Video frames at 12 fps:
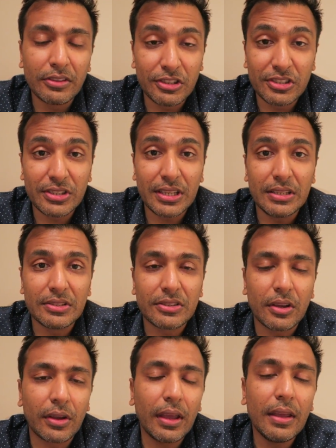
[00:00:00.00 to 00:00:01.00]

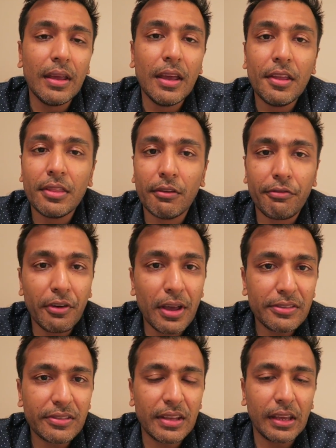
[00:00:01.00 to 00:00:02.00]
disease? Okay, the
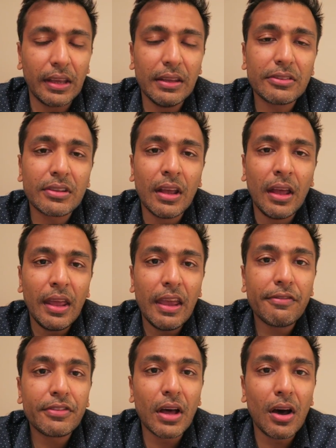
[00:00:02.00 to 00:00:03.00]
first thing is
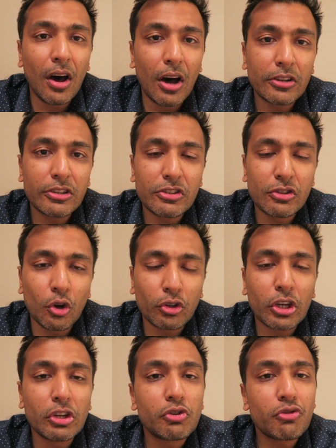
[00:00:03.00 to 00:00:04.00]
if the heart is
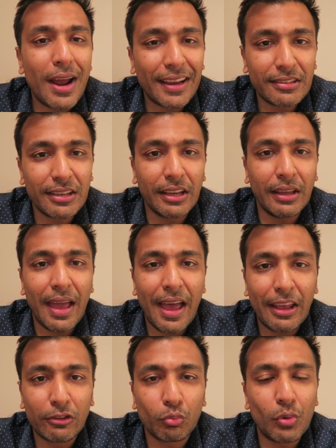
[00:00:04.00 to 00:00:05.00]
not contracting
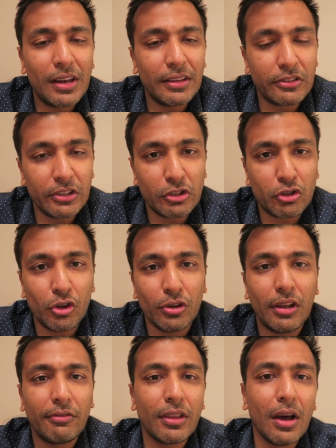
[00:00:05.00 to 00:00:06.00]
as well as it
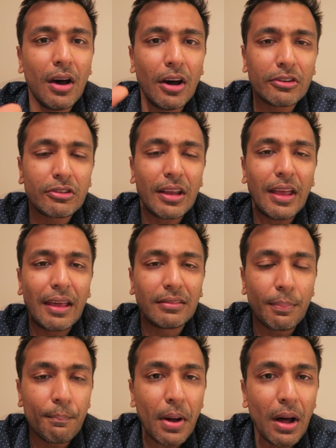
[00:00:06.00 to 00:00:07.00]
should, if the heart
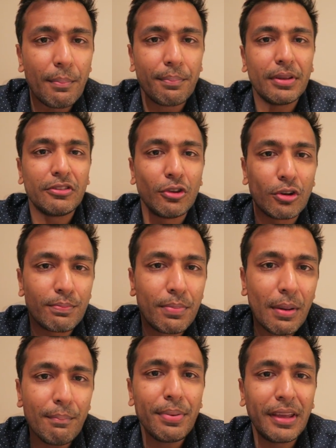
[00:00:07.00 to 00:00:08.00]
as a pump is not
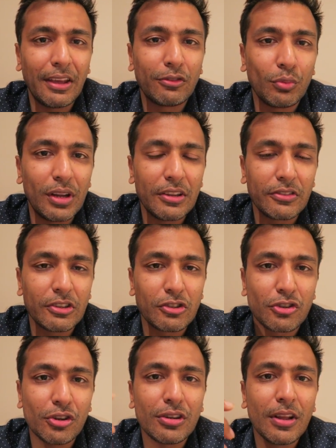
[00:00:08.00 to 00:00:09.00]
pumping as well as
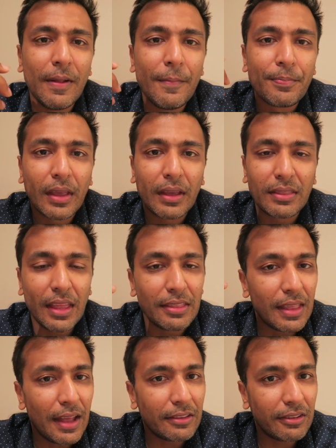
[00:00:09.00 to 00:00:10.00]
it should,
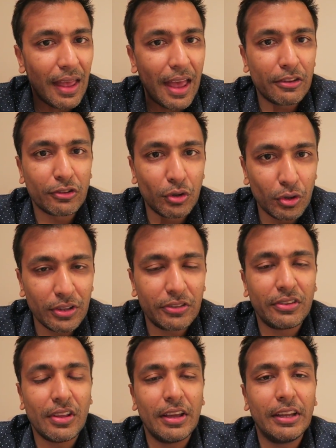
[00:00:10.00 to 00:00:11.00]
then that's as good a
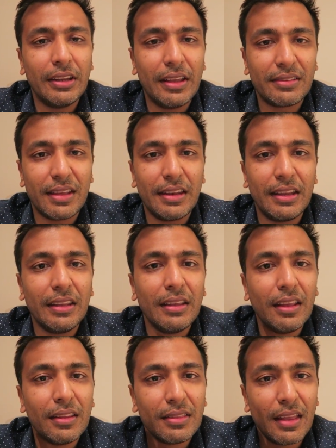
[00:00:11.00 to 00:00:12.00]
sign as any
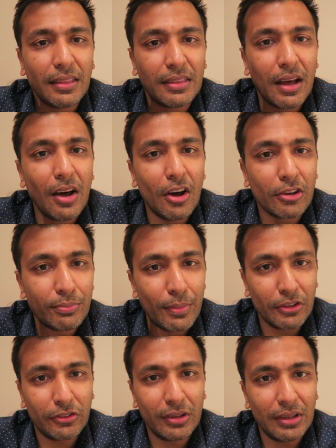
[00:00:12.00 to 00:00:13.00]
that the heart
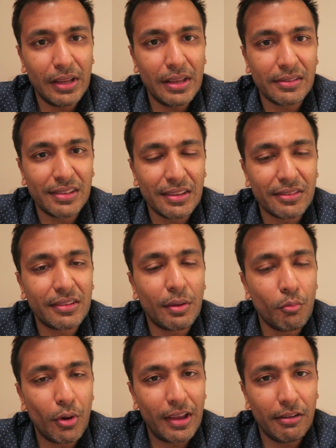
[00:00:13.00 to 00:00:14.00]
muscle is in
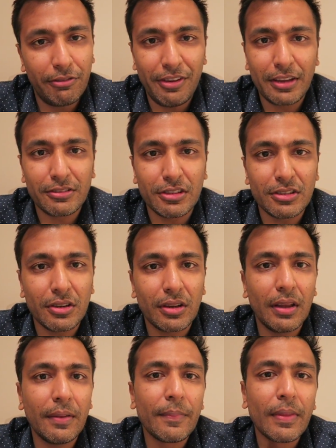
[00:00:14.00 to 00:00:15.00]
some way affected.
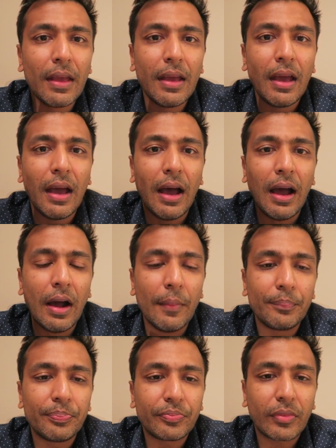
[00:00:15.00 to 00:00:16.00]
Okay,
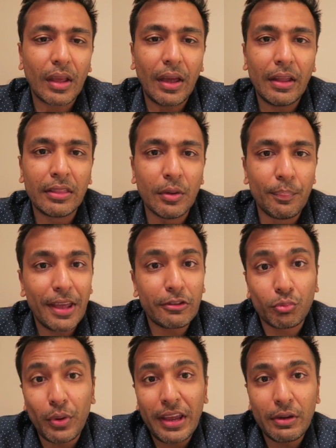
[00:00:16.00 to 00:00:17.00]
the
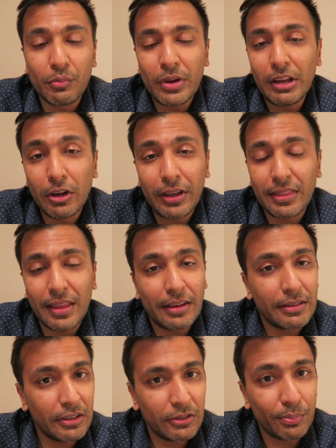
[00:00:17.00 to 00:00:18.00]
best way we look at
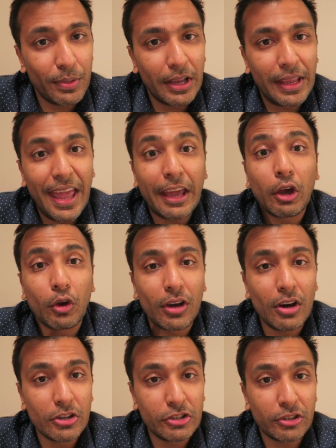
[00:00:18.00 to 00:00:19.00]
that is by
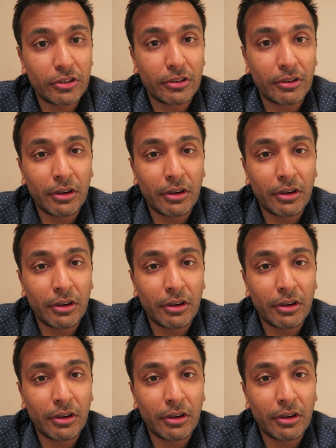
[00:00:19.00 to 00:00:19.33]
echocardiography,